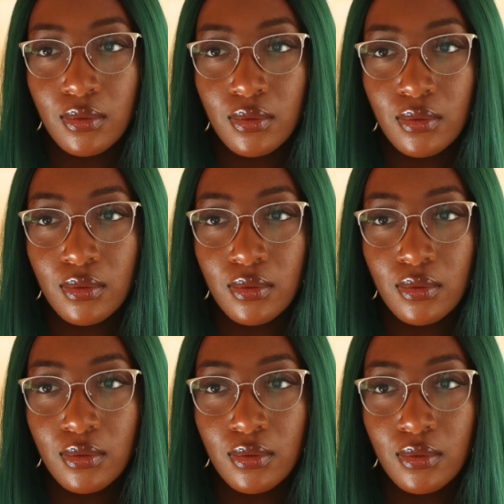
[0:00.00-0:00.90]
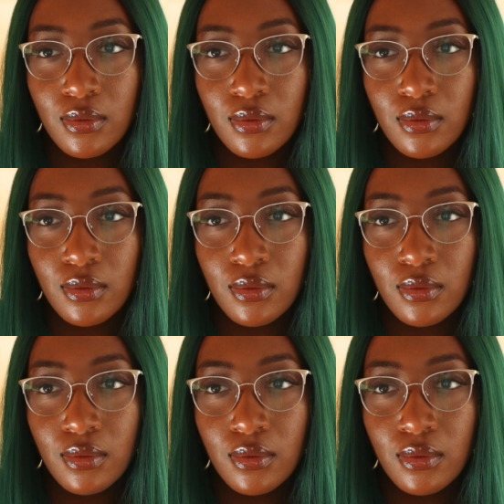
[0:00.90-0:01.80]
Okay,
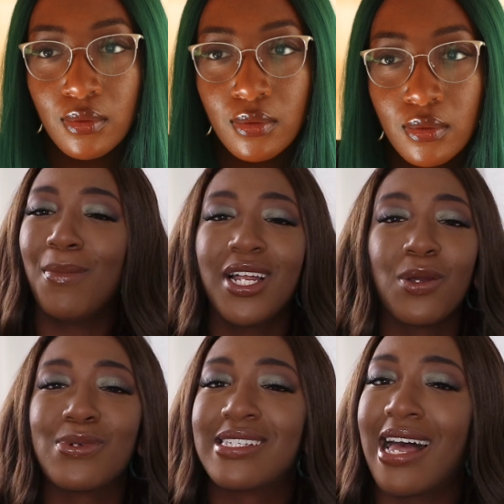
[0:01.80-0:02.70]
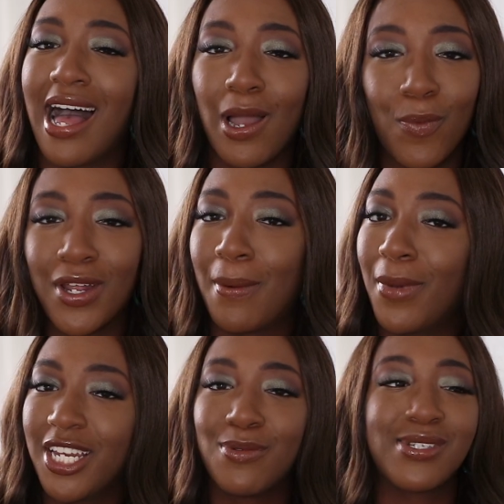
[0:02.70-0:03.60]
she's giving where the money reside, where the
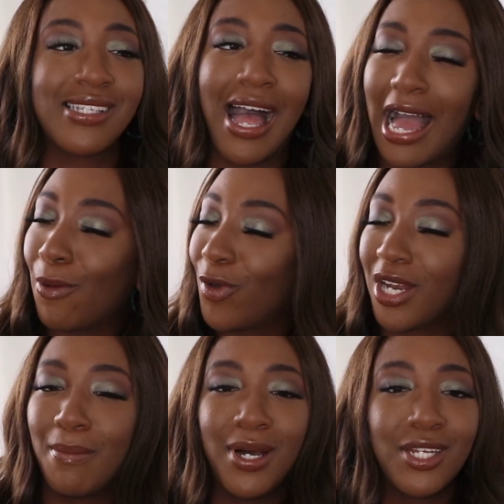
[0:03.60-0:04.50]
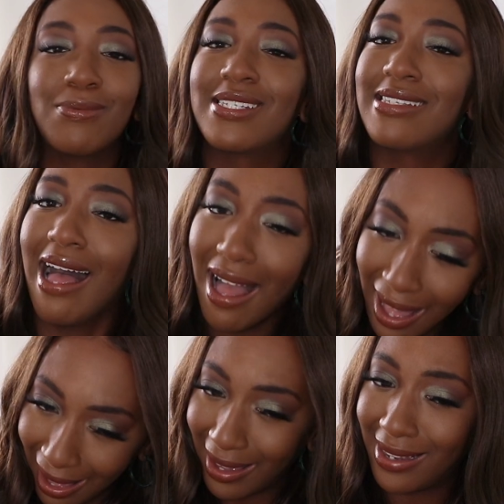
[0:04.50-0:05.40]
money reside, where the money
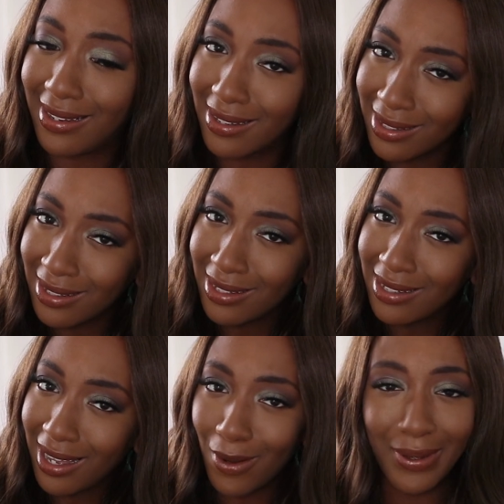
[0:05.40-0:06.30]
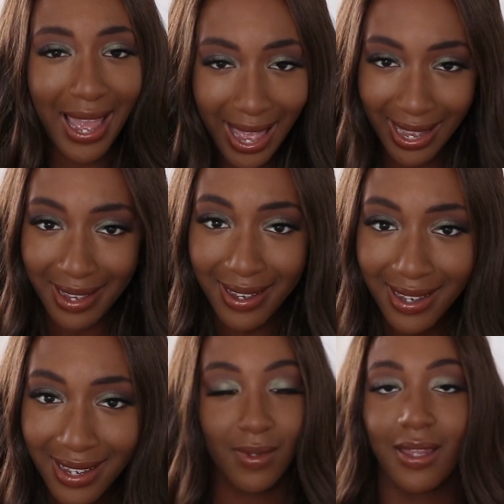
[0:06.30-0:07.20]
reside. Okay,
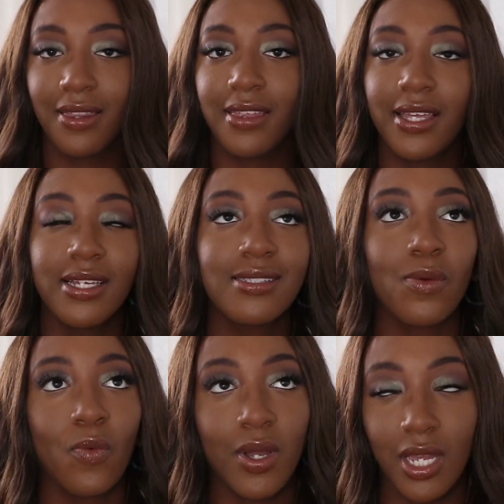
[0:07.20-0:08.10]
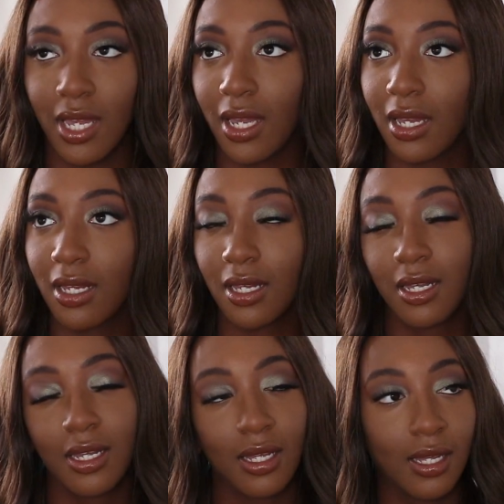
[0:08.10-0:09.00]
this wig.
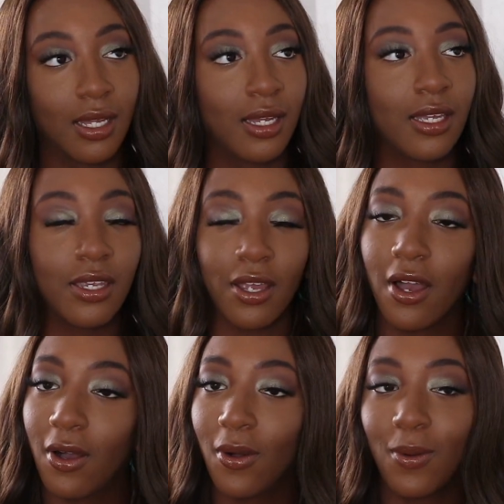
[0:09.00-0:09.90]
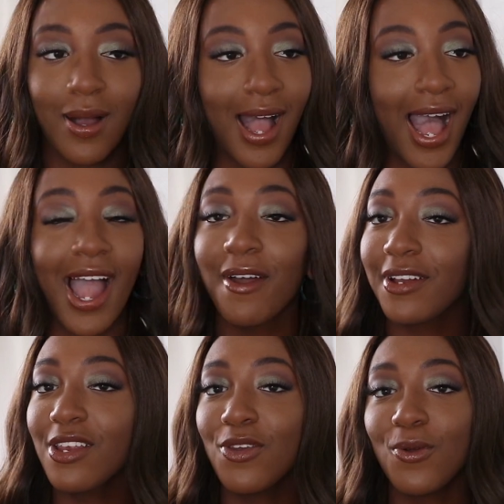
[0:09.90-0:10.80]
Yo, I
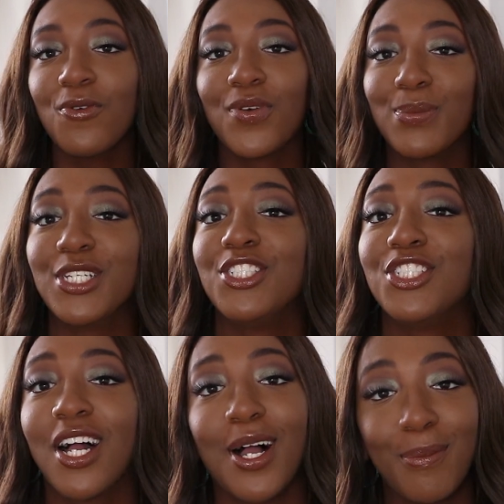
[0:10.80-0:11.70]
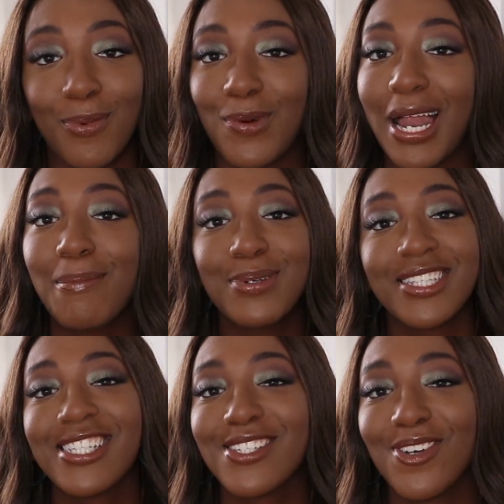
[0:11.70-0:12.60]
already knew from the jump when I
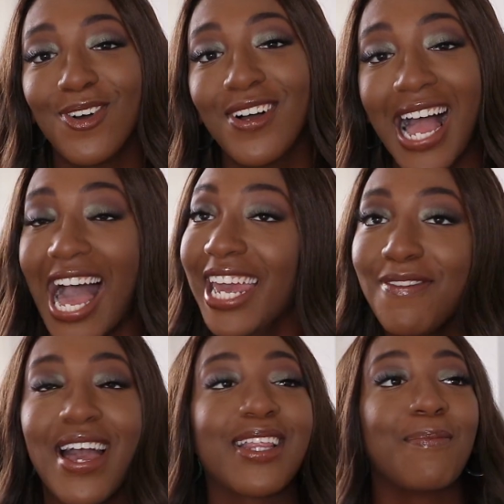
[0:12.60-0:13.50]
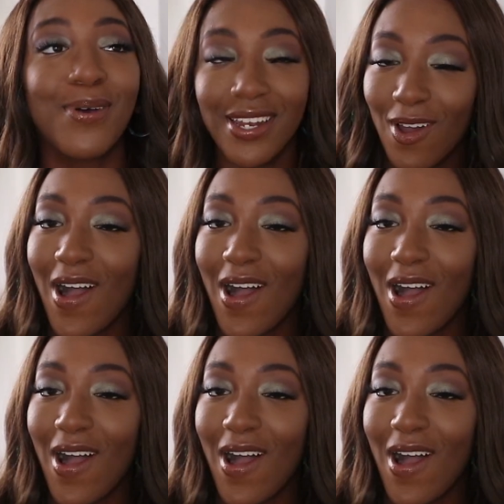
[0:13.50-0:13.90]
put this on. I didn't even have to put it on.